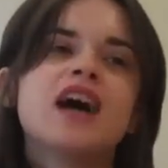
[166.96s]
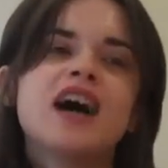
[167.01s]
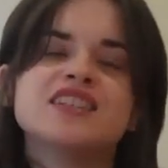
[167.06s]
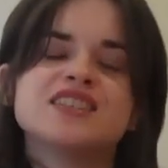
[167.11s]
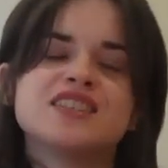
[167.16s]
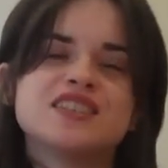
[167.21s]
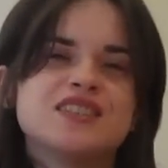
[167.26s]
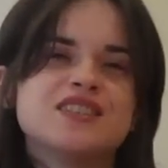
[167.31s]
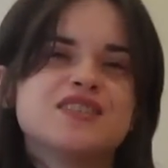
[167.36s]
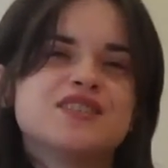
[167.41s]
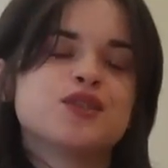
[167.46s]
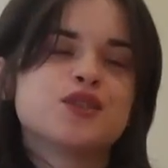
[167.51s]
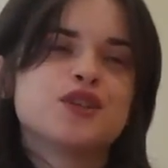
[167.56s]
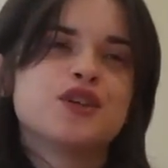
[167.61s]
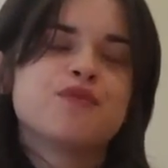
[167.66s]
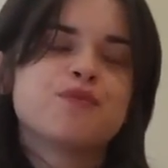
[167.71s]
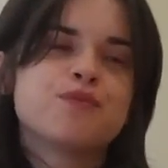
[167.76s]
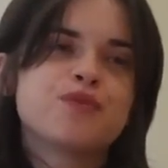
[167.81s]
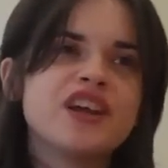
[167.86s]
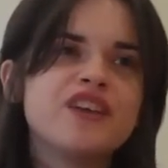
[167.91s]
as
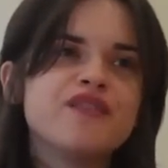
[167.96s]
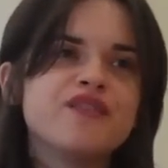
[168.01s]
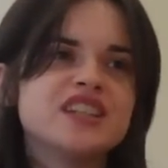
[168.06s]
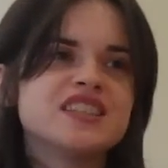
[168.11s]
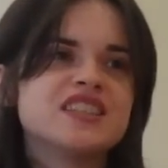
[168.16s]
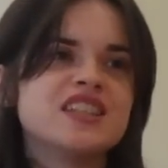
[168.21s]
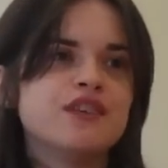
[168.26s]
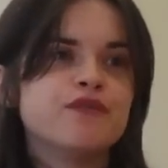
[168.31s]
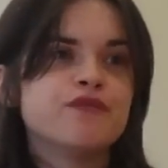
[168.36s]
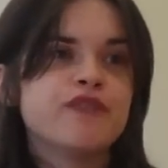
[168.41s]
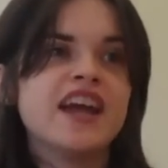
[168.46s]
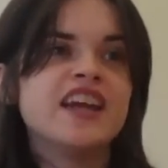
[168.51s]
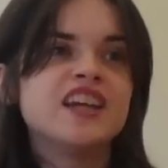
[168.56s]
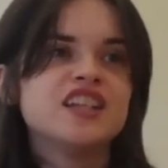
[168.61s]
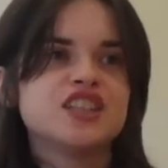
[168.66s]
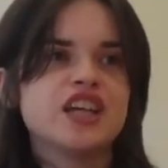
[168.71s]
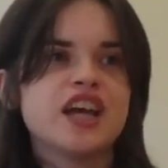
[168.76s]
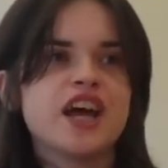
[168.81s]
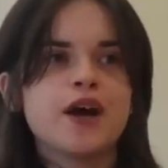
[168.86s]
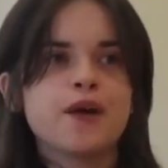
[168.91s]
sort of previously,
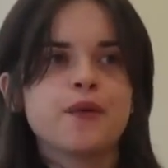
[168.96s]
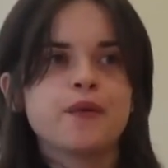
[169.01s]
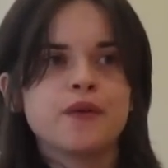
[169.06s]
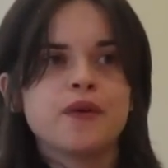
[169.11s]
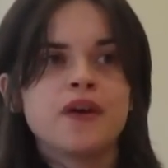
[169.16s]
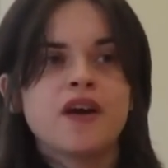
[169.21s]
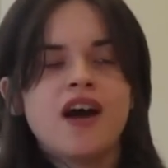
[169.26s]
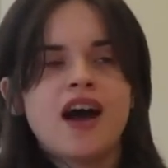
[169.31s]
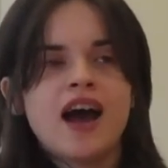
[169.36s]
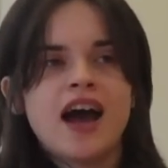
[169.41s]
radio